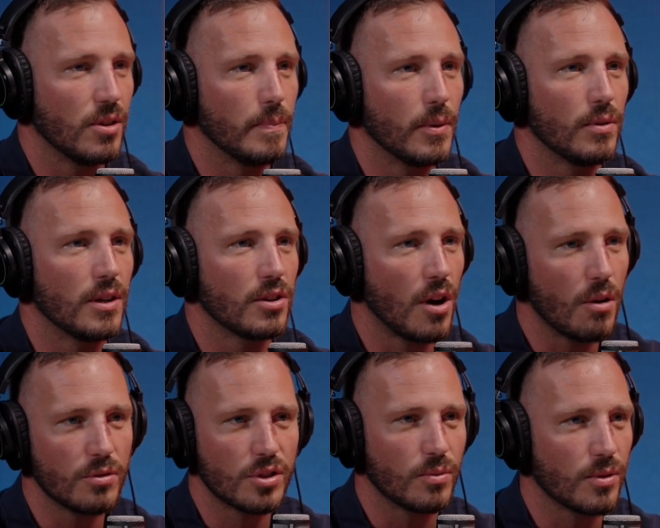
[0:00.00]
you're building
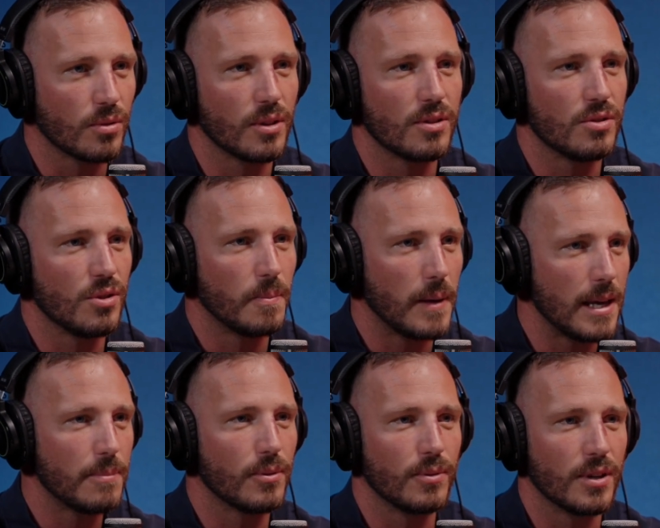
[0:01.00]
culture with all those new
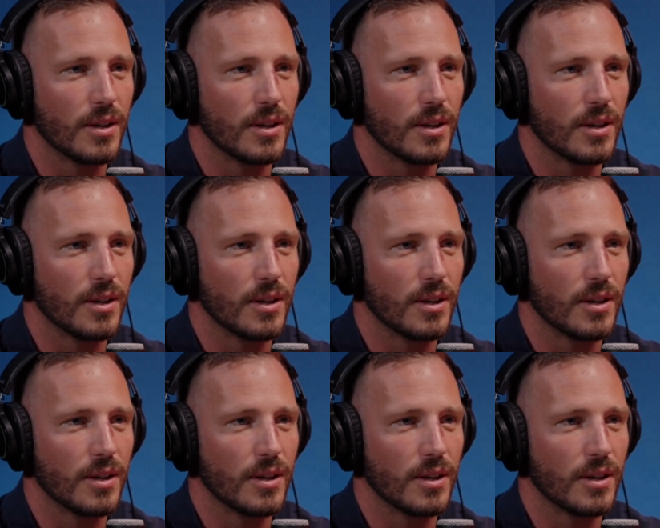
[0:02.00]
people.